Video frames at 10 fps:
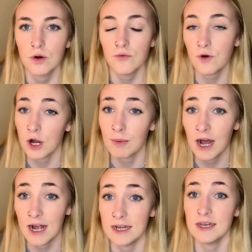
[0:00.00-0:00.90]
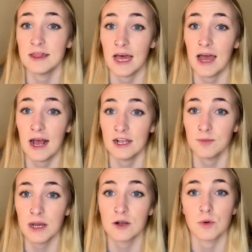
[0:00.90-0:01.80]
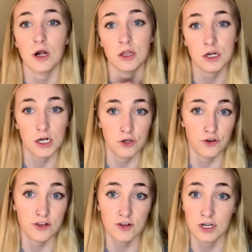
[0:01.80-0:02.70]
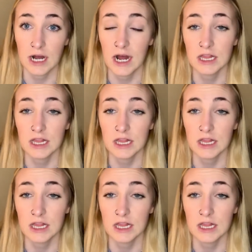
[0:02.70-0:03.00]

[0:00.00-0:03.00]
far behind in that aspect where other countries are not.